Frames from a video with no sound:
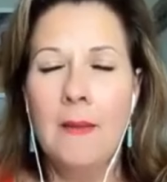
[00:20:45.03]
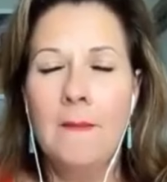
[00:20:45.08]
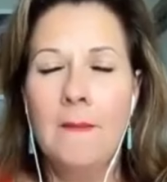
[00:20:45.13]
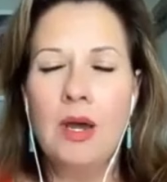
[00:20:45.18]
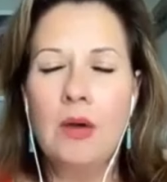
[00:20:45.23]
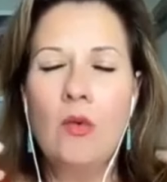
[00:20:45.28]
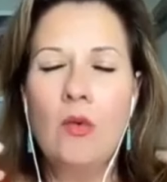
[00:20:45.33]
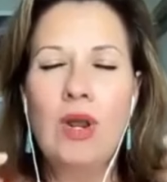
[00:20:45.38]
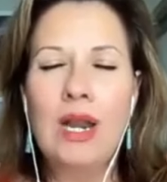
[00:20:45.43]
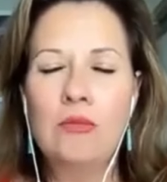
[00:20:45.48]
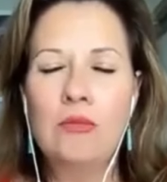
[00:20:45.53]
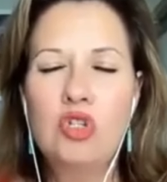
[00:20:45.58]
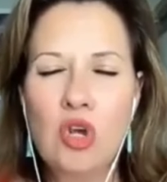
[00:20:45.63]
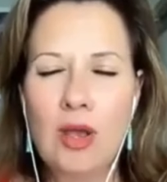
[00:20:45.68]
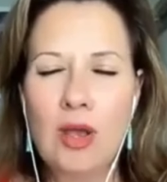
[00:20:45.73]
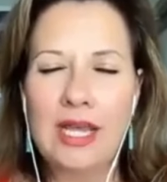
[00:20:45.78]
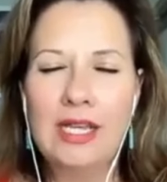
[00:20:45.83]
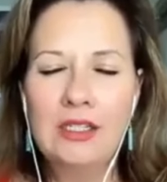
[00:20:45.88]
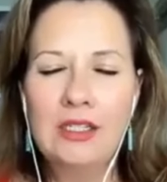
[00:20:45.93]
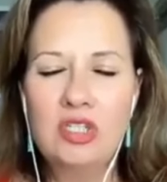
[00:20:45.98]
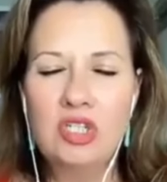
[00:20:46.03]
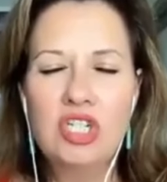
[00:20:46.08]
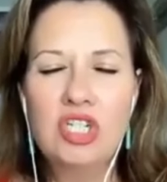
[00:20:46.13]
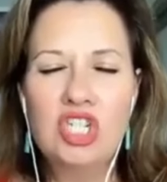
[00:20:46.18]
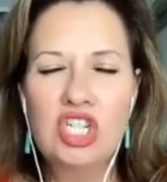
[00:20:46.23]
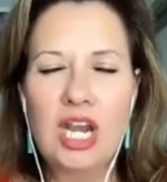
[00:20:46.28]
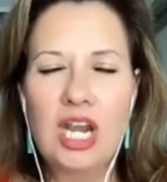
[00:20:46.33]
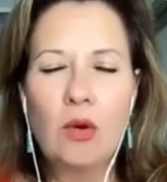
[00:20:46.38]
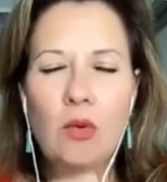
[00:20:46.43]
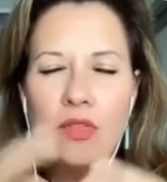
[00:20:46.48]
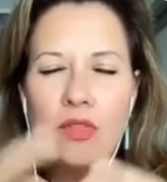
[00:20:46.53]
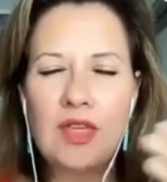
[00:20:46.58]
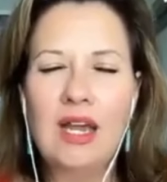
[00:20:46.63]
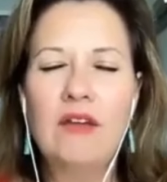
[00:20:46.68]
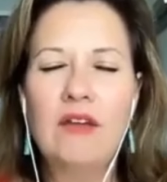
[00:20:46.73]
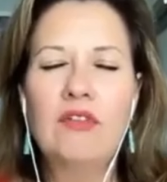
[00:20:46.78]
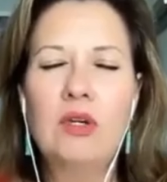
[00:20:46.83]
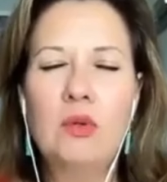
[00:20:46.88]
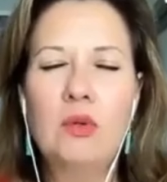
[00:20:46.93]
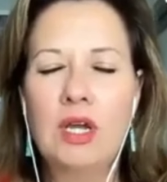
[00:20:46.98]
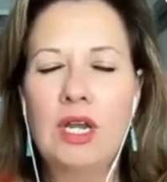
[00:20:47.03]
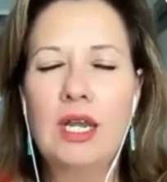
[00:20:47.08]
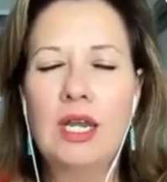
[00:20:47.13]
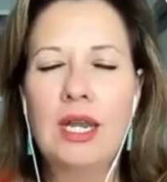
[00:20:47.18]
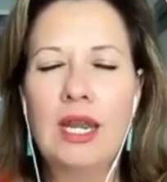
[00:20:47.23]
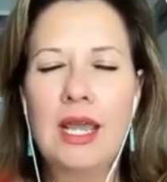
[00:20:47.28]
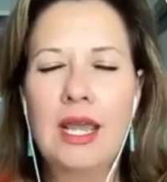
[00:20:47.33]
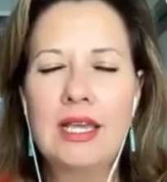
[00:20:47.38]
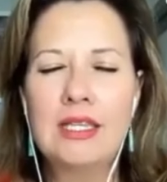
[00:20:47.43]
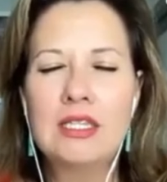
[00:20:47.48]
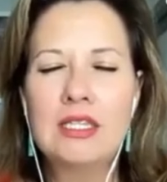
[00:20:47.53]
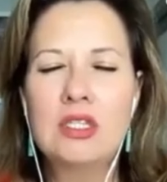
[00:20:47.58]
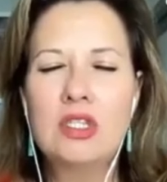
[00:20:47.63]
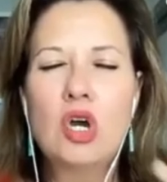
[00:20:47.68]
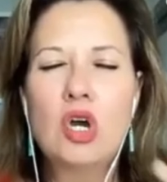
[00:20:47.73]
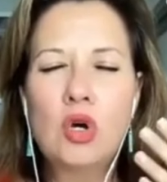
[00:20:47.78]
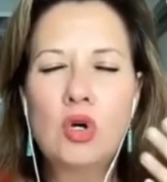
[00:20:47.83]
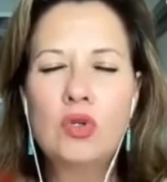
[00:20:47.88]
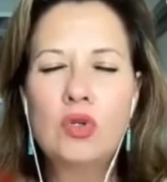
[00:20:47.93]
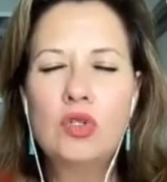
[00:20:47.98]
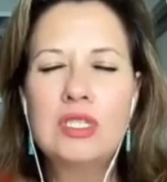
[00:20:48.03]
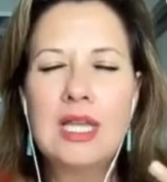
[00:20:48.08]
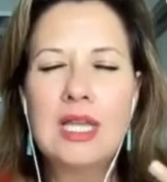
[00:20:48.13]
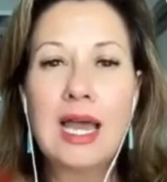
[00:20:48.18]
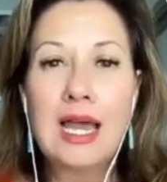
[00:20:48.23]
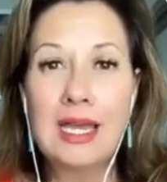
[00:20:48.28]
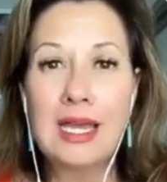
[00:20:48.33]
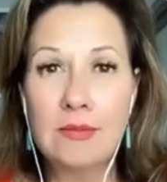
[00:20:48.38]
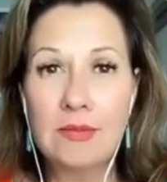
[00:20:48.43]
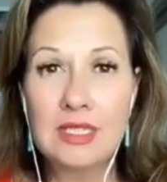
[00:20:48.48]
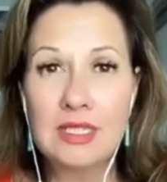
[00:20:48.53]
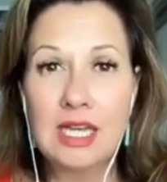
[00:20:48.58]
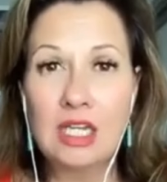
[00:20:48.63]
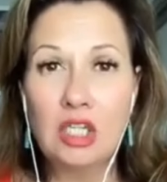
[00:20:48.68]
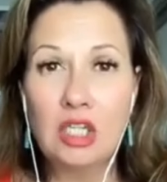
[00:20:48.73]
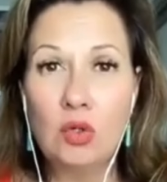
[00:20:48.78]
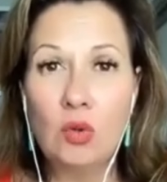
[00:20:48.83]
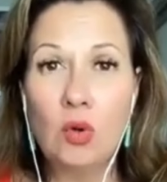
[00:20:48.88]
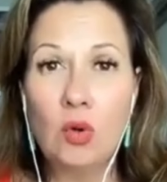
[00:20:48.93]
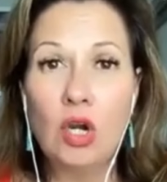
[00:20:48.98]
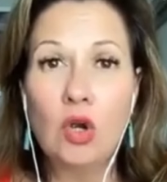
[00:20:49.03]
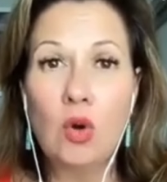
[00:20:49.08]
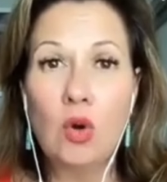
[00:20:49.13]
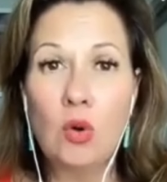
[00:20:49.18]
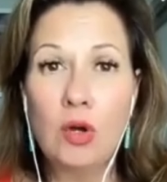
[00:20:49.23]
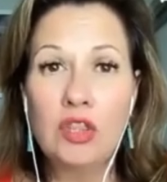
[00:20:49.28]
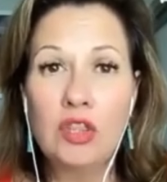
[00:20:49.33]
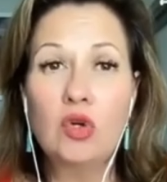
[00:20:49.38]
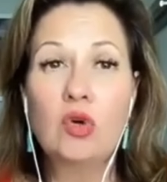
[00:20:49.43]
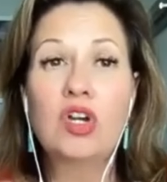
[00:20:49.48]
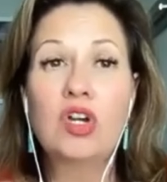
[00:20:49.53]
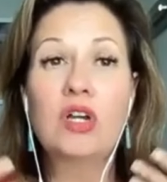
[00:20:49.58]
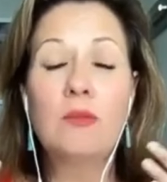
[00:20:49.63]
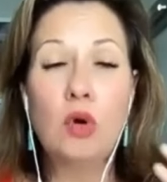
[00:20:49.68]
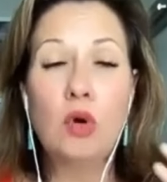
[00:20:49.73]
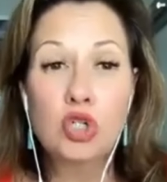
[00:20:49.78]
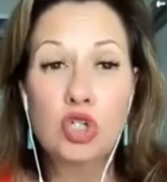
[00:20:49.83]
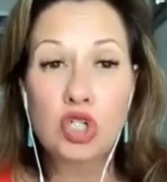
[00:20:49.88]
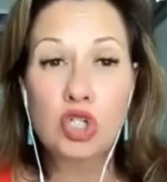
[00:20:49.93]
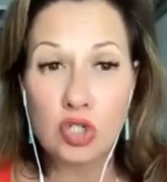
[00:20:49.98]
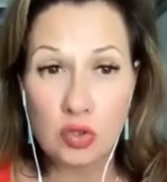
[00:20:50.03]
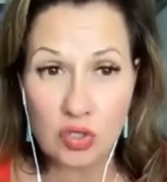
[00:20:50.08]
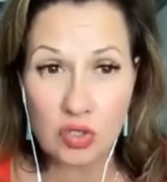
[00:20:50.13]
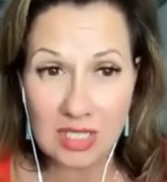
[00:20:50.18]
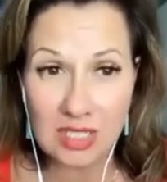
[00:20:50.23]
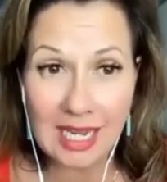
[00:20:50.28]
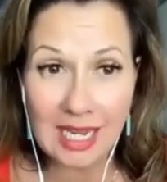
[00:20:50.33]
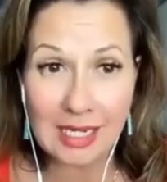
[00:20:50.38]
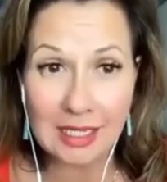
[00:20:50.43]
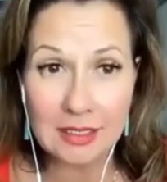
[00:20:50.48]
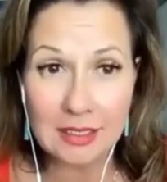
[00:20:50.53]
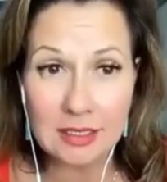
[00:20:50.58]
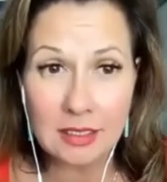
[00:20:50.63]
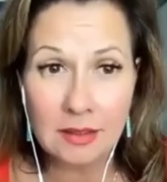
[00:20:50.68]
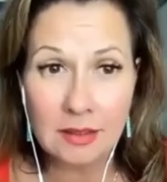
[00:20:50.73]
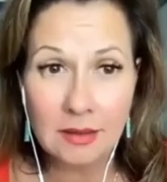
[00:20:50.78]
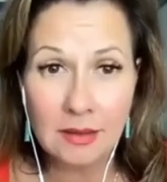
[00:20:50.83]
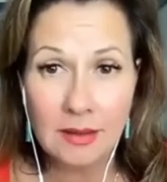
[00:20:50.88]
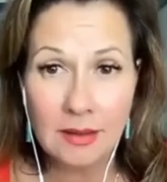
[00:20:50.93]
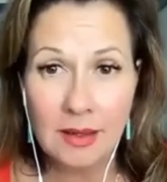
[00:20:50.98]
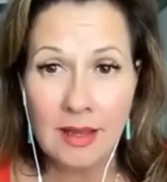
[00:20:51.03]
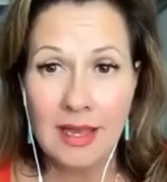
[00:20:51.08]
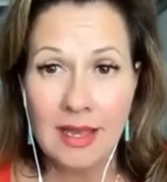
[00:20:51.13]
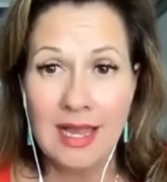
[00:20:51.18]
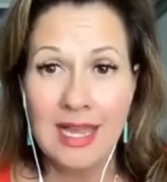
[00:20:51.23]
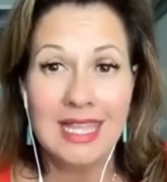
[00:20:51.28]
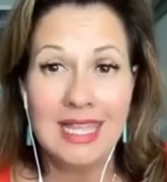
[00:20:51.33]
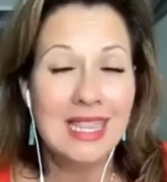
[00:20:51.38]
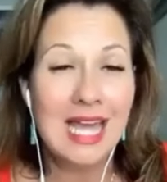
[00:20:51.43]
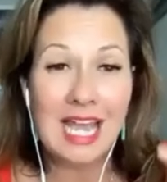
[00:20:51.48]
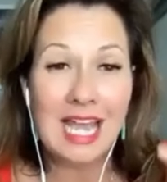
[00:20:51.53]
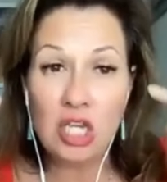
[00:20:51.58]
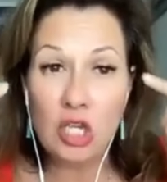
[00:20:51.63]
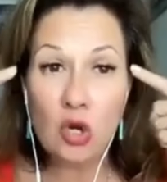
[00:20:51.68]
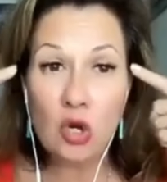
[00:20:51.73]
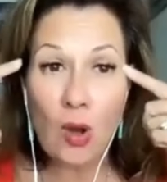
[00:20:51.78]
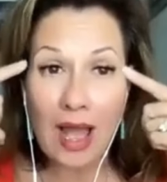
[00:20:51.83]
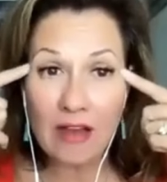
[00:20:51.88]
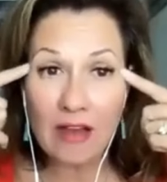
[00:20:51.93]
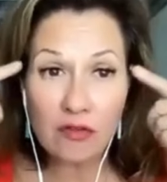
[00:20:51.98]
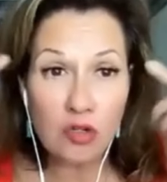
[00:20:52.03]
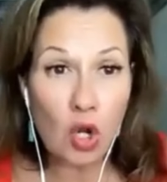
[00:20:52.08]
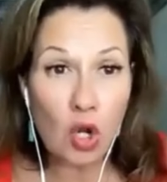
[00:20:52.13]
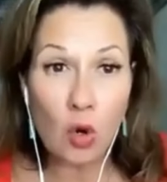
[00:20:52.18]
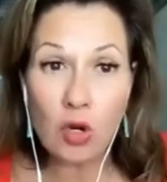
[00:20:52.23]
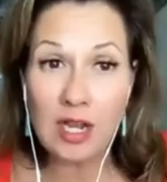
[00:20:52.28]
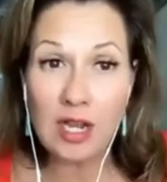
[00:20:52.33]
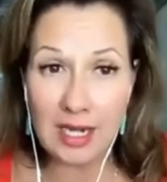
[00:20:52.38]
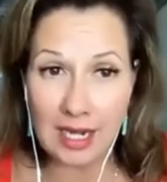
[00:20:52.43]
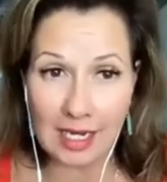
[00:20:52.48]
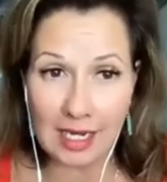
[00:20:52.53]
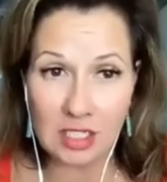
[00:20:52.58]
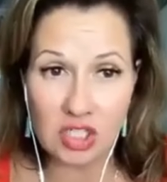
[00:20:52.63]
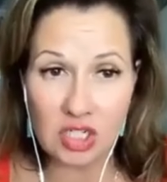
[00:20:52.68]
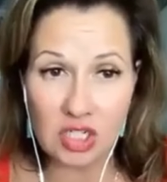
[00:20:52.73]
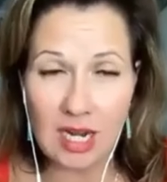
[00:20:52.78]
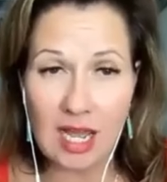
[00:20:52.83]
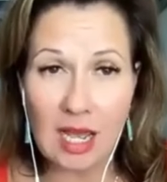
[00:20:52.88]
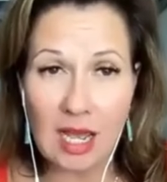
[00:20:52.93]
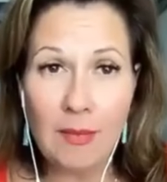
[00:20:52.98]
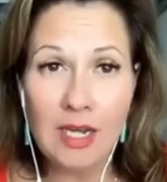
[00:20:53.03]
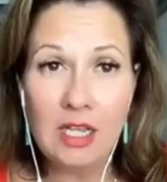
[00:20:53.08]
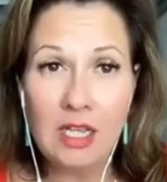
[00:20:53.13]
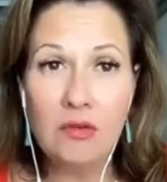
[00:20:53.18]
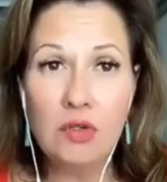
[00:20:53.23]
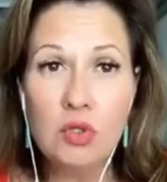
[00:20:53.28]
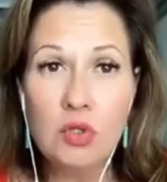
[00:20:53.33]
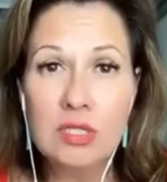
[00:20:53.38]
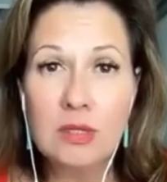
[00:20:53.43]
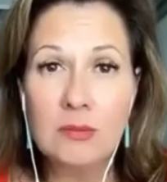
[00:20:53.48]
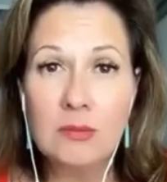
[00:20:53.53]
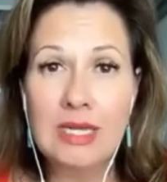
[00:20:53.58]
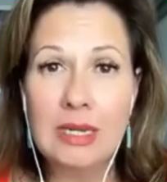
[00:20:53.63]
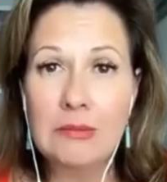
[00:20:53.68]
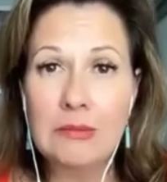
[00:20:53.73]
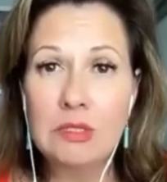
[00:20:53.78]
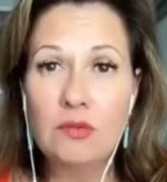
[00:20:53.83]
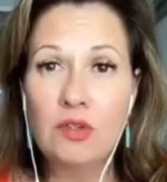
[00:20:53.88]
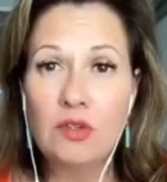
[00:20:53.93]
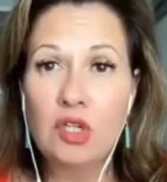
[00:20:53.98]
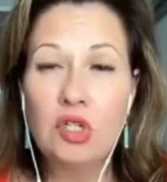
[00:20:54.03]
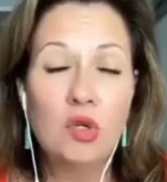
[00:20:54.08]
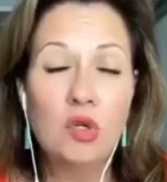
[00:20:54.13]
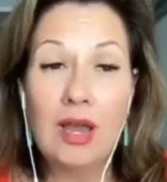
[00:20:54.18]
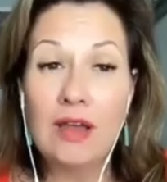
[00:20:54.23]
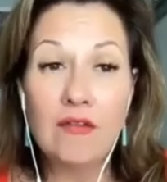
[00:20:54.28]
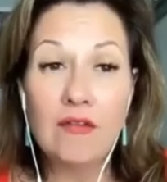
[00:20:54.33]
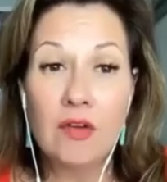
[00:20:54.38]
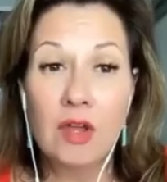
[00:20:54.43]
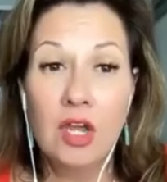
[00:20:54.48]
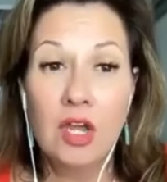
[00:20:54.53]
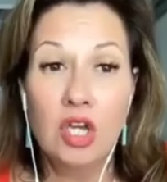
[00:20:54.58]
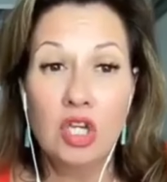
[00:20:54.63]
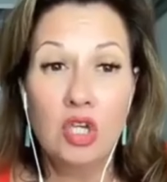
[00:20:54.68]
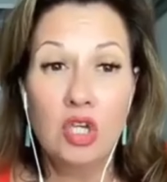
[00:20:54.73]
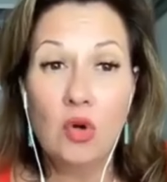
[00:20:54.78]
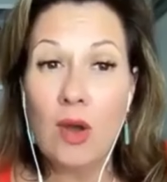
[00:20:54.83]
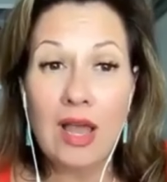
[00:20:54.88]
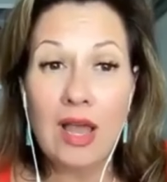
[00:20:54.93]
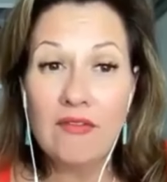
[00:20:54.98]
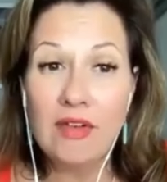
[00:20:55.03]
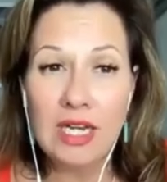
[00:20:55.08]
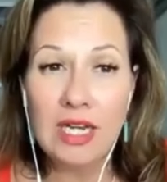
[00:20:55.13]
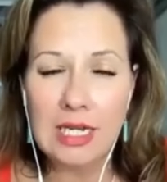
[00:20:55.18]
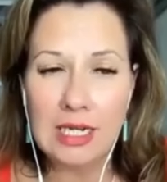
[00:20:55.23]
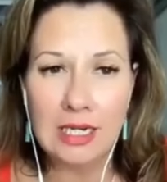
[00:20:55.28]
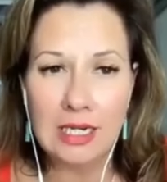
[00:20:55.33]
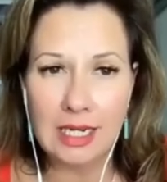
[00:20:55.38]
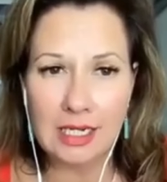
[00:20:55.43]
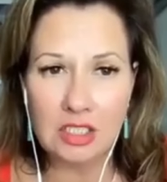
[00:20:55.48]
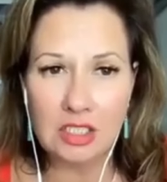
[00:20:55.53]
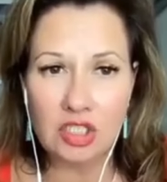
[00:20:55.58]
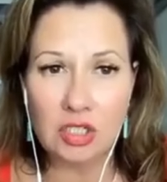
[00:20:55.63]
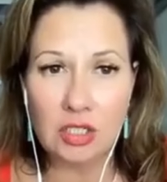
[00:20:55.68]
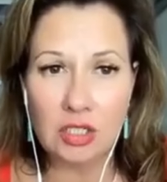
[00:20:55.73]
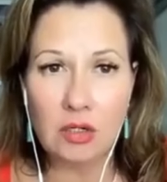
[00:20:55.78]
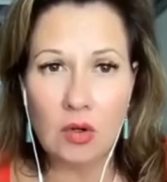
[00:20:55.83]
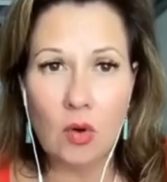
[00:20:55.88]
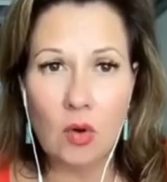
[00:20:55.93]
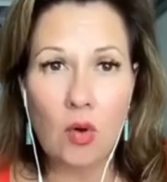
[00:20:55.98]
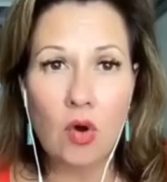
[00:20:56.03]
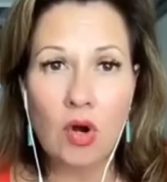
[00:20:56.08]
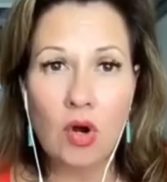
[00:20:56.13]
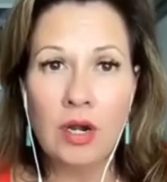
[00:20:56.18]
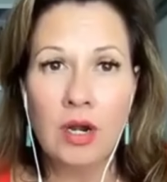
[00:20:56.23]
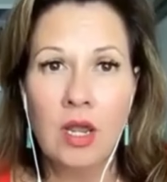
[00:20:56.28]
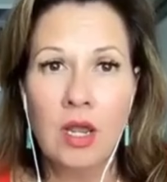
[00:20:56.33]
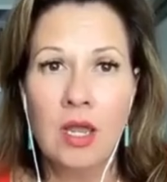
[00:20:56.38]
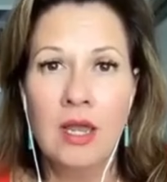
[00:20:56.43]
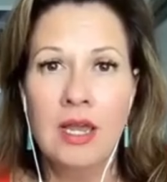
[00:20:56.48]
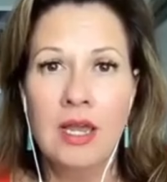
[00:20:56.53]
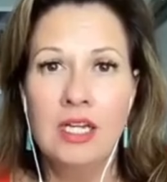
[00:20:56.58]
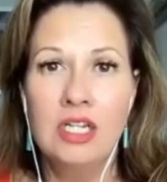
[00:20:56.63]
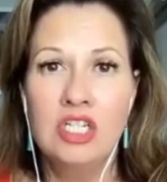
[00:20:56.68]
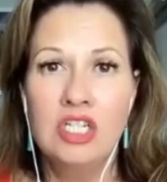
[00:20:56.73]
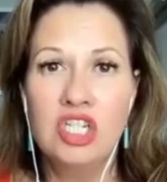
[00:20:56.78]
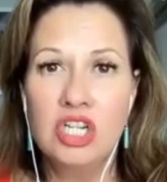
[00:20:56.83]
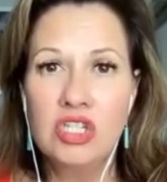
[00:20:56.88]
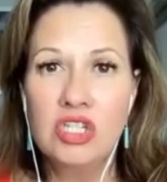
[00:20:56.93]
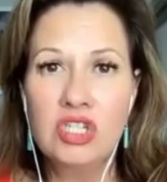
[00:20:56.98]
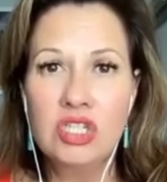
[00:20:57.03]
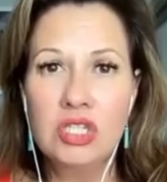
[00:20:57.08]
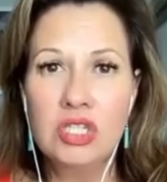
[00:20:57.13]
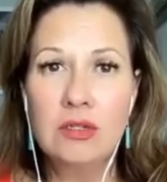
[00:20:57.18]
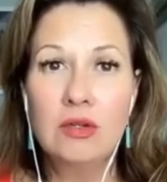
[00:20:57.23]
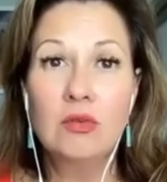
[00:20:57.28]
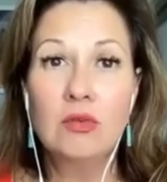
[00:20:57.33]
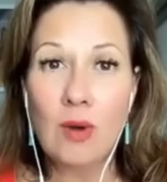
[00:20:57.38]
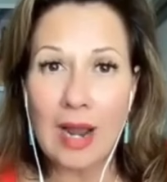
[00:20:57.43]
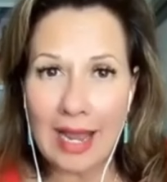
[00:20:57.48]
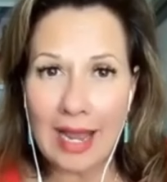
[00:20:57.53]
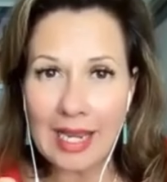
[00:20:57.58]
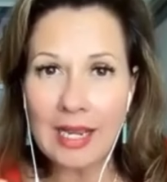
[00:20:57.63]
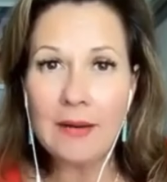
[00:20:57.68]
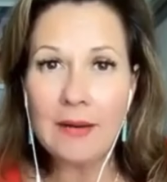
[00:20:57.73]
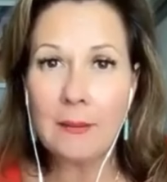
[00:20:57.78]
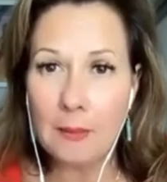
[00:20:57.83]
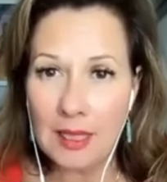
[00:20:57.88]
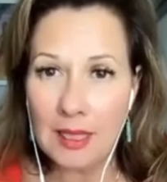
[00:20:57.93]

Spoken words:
But what I'm trying to share with everyone is those times that you are going through an emotional state that you have no connection. How many of you sometimes feel you don't have any connection, or just, right?